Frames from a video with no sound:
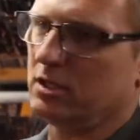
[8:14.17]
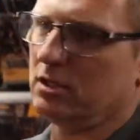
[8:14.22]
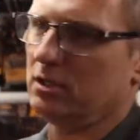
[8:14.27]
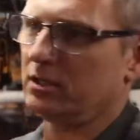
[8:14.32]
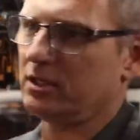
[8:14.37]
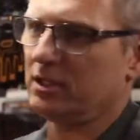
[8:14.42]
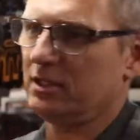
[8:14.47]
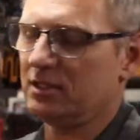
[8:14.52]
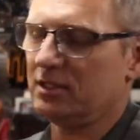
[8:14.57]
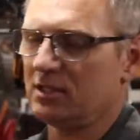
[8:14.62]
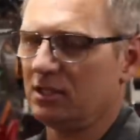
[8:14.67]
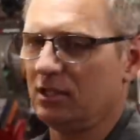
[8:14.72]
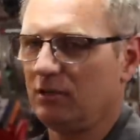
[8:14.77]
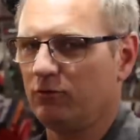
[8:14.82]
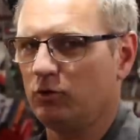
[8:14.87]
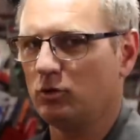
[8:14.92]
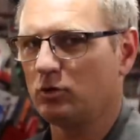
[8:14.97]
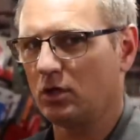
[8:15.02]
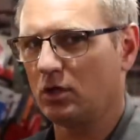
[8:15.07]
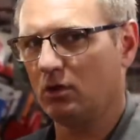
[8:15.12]
Cook is, and
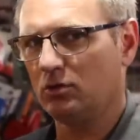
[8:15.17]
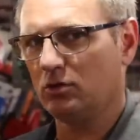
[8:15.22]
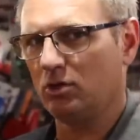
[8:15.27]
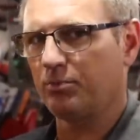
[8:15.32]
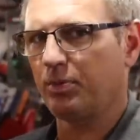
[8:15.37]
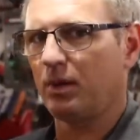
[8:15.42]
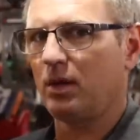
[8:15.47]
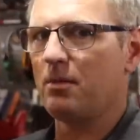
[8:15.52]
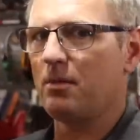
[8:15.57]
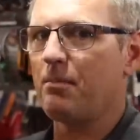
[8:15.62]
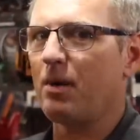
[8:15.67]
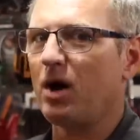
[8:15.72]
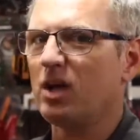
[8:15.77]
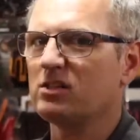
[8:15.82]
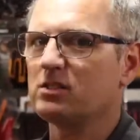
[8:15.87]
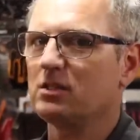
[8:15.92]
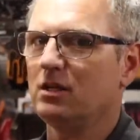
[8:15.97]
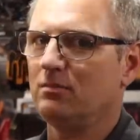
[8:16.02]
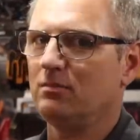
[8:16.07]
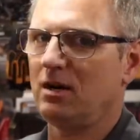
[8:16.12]
if you don't, you probably
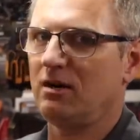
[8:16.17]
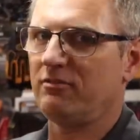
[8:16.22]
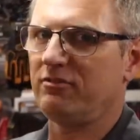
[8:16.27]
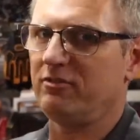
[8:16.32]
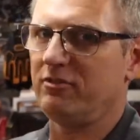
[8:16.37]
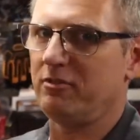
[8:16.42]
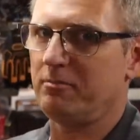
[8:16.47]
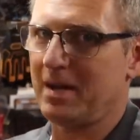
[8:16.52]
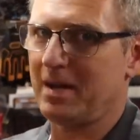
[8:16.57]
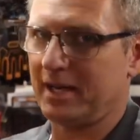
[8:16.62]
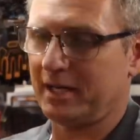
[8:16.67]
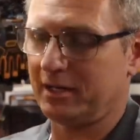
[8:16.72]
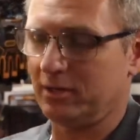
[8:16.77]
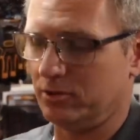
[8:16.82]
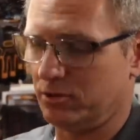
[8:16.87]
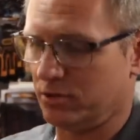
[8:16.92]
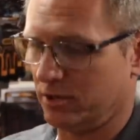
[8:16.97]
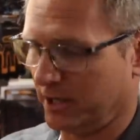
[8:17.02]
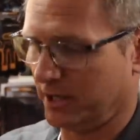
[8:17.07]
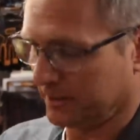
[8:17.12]
bought some off of a Matco
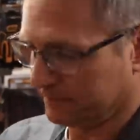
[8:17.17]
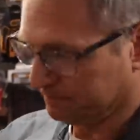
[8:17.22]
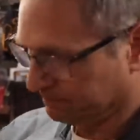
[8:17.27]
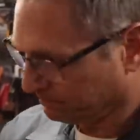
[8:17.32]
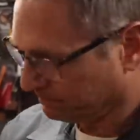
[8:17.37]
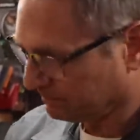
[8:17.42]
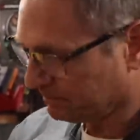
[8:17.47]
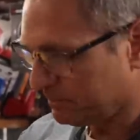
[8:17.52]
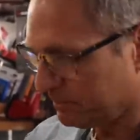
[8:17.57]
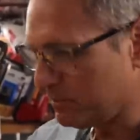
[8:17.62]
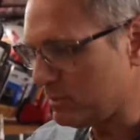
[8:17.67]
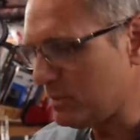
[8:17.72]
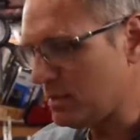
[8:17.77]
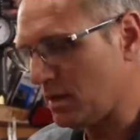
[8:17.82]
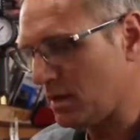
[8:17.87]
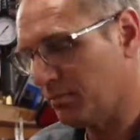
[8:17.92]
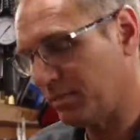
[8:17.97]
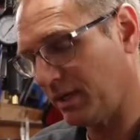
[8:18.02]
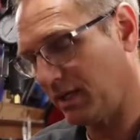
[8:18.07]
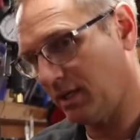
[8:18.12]
truck
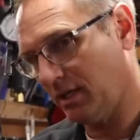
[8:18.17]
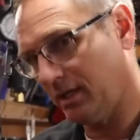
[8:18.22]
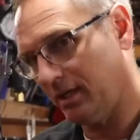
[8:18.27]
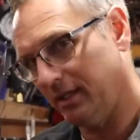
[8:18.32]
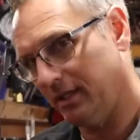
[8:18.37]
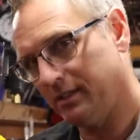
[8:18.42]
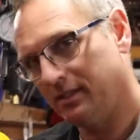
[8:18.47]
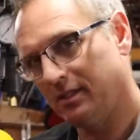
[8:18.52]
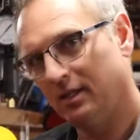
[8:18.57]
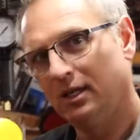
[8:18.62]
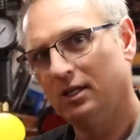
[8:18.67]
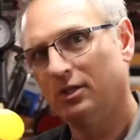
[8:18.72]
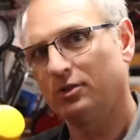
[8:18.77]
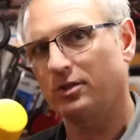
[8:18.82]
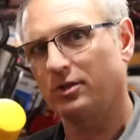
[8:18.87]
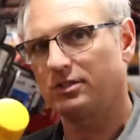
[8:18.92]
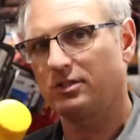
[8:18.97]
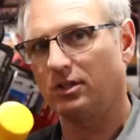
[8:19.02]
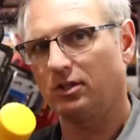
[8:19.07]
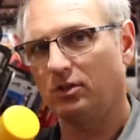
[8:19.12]
because
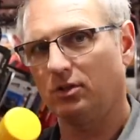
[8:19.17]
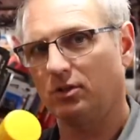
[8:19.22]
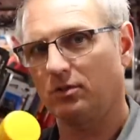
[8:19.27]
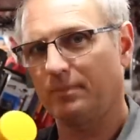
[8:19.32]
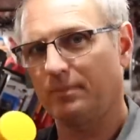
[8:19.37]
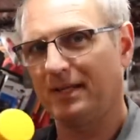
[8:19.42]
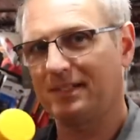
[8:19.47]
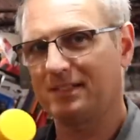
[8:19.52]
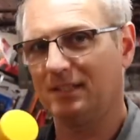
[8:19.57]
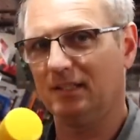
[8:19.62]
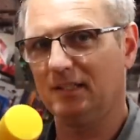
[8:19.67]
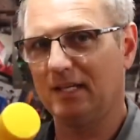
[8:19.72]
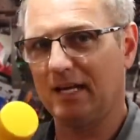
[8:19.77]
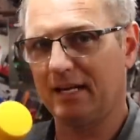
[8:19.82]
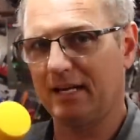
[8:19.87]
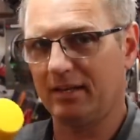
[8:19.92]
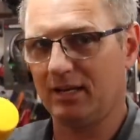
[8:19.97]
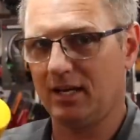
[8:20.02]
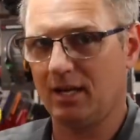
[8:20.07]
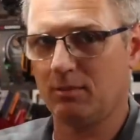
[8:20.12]
Trusty Cook makes a lot
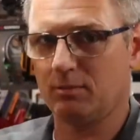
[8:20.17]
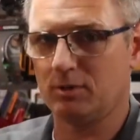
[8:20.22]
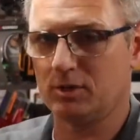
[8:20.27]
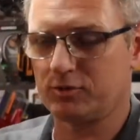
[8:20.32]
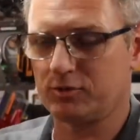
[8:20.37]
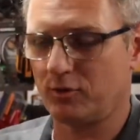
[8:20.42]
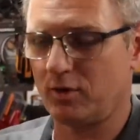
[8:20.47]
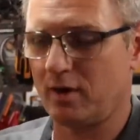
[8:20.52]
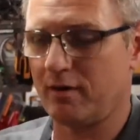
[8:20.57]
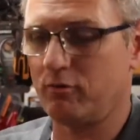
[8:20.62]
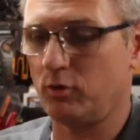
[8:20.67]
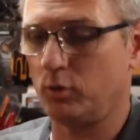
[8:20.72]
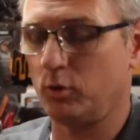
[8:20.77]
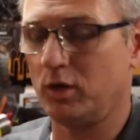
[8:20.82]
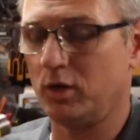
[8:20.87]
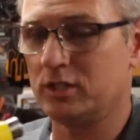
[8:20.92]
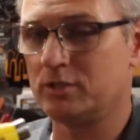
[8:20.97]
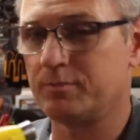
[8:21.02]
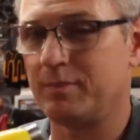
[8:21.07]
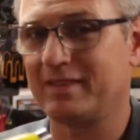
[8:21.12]
of the hammers for
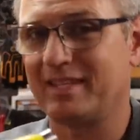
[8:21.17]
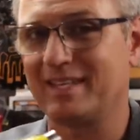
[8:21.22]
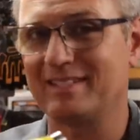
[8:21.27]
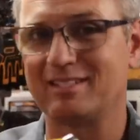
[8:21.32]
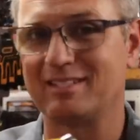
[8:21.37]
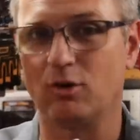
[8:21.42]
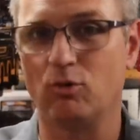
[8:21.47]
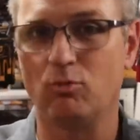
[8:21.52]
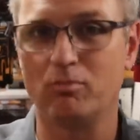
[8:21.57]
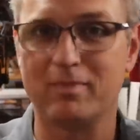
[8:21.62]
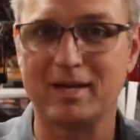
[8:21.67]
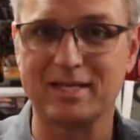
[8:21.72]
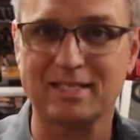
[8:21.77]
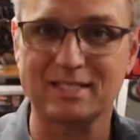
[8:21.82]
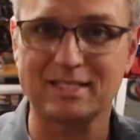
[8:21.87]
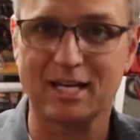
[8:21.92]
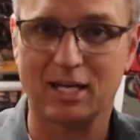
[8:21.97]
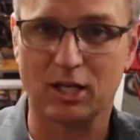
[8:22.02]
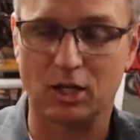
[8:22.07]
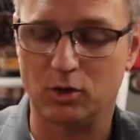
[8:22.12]
everyone's, but they don't make
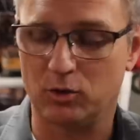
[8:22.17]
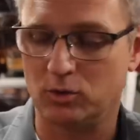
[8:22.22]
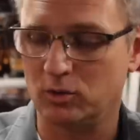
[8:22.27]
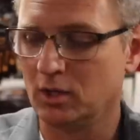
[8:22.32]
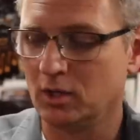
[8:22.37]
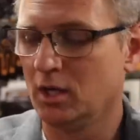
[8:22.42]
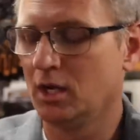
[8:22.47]
yellow.